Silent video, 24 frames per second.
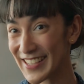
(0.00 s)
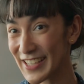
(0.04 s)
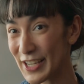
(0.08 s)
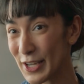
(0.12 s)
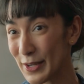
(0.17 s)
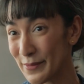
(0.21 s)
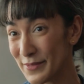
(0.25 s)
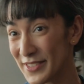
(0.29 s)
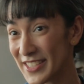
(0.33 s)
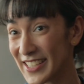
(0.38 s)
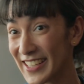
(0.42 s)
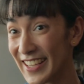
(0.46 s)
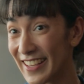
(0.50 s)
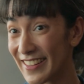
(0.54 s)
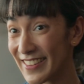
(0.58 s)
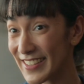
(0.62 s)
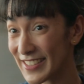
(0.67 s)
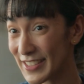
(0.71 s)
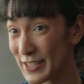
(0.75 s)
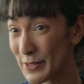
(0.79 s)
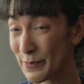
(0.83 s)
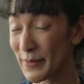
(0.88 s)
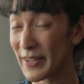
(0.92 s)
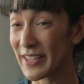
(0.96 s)
that come
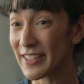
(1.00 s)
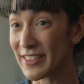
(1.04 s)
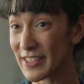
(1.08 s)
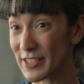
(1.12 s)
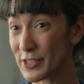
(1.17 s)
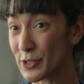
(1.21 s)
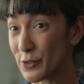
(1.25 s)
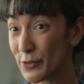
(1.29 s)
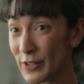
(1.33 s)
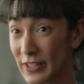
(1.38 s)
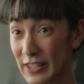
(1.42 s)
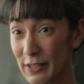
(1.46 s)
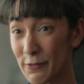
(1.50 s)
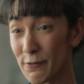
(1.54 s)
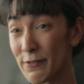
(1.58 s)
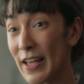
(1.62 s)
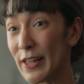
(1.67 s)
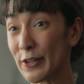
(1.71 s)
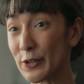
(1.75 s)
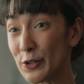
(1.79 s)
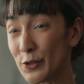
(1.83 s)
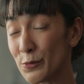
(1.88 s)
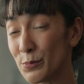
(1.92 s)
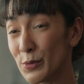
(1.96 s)
together to make this a really
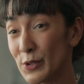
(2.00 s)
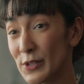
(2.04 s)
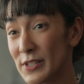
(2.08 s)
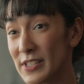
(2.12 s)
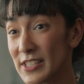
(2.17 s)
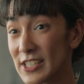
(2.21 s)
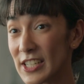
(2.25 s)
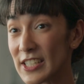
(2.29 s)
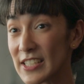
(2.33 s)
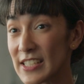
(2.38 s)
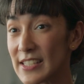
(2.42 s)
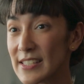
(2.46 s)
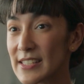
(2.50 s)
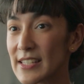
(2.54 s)
valuable study